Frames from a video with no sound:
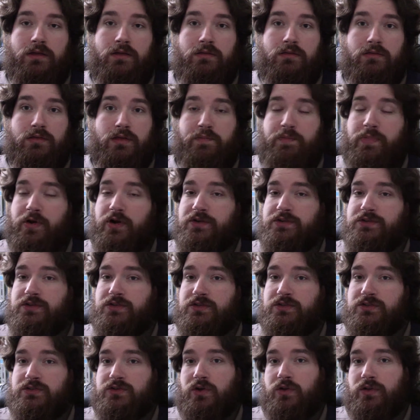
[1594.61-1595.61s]
the
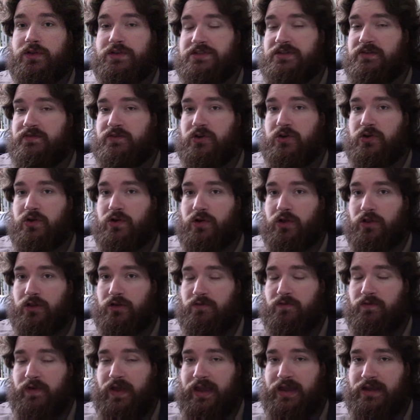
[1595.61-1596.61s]
person stole a
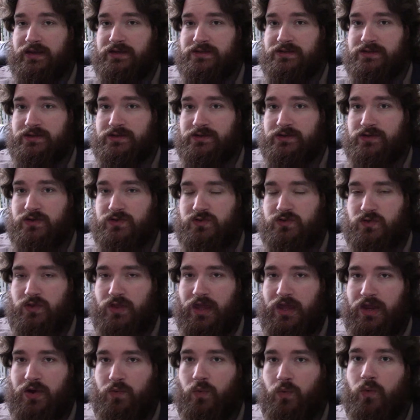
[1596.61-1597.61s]
$700 vase, so
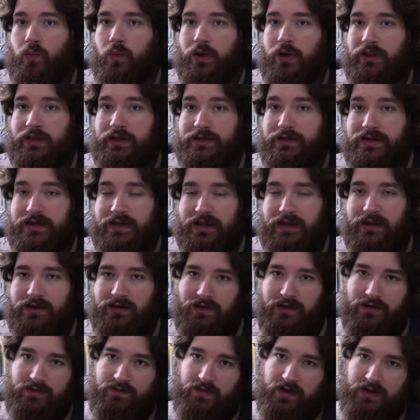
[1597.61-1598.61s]
they were willing to
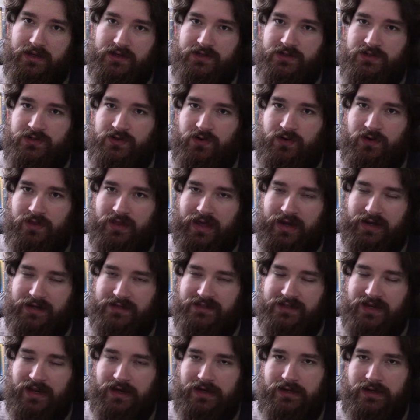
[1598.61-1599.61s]
inconvenience you to that
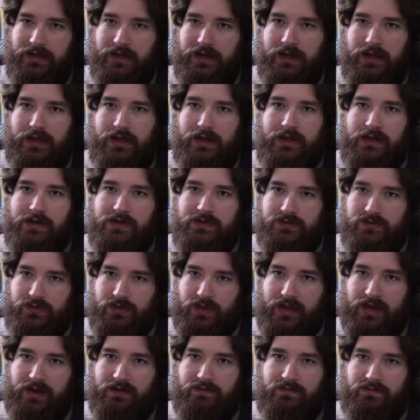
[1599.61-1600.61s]
extent, so
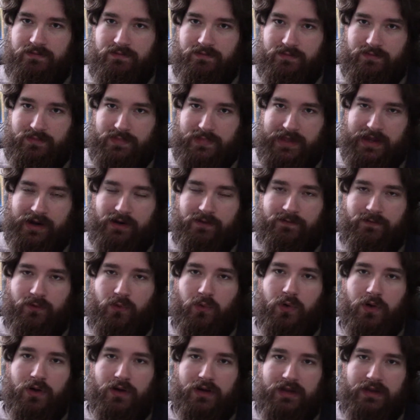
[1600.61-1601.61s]
they have
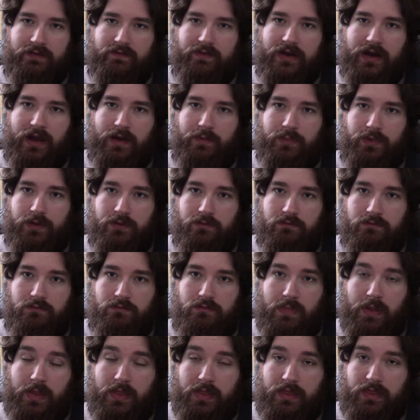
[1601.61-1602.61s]
therefore given up
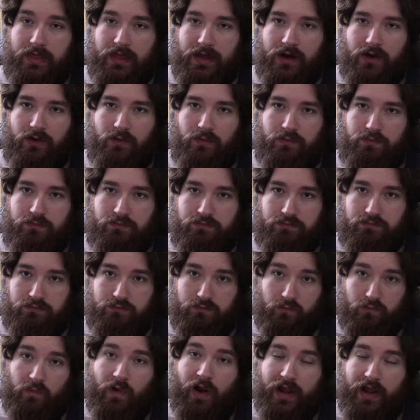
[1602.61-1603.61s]
their
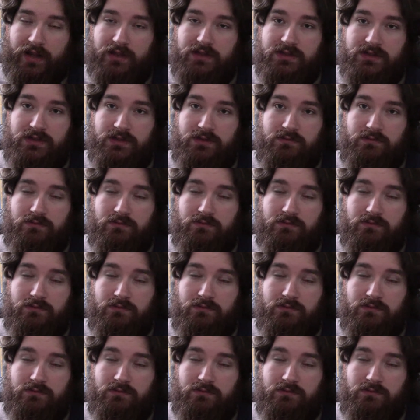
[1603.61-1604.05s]
rights,